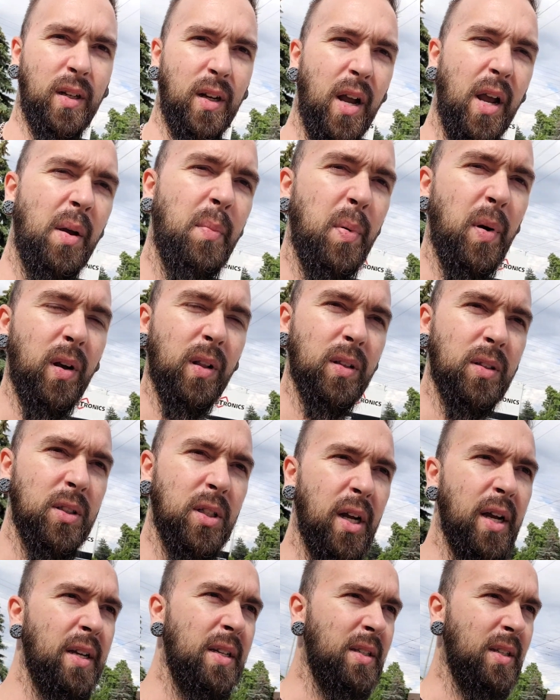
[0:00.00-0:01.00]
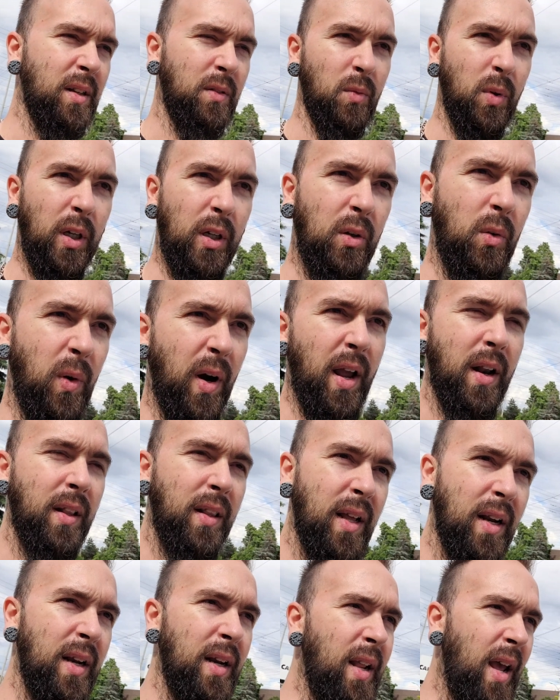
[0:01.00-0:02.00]
I apologize and regret
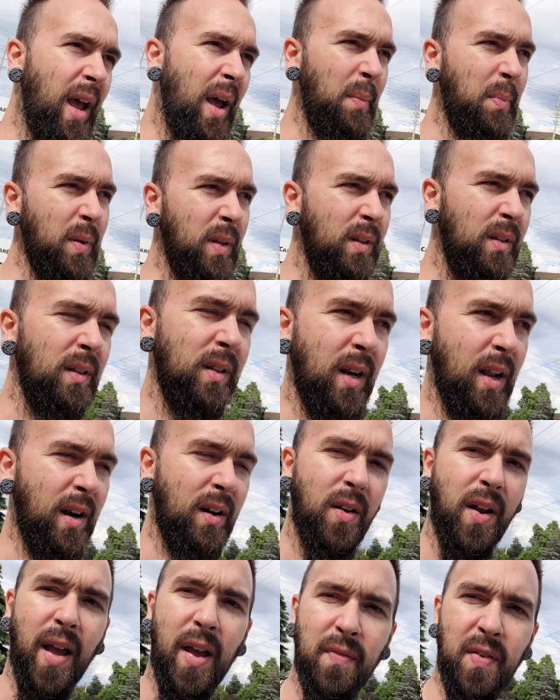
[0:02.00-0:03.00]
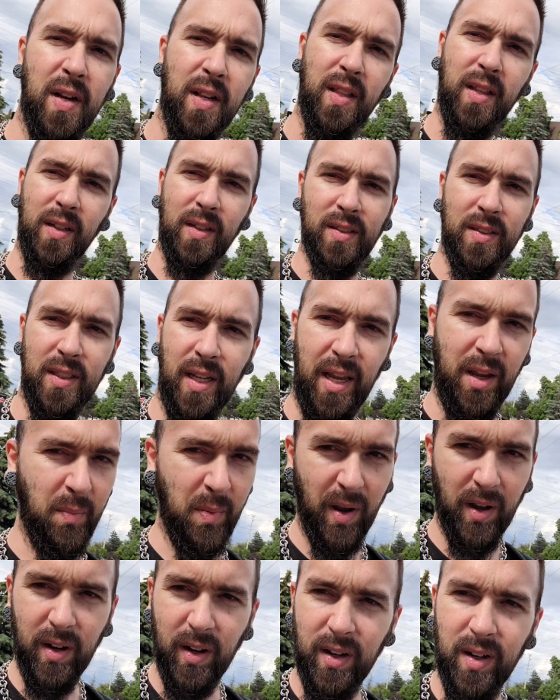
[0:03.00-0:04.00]
that it happened and I don't have anything to say
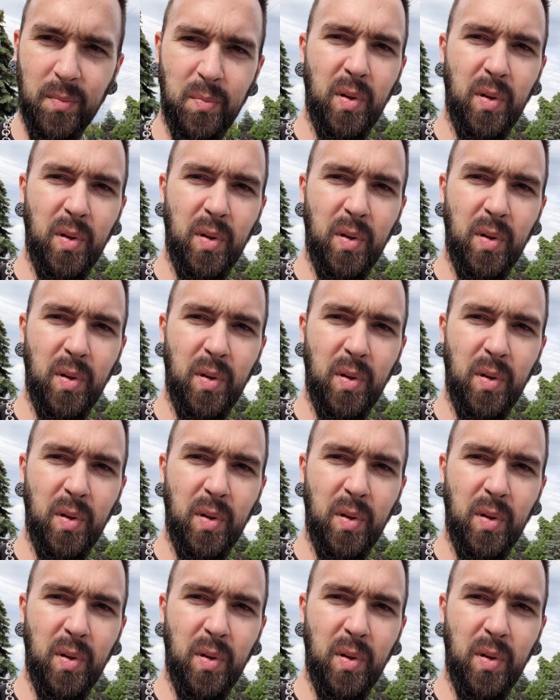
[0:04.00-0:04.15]
about it.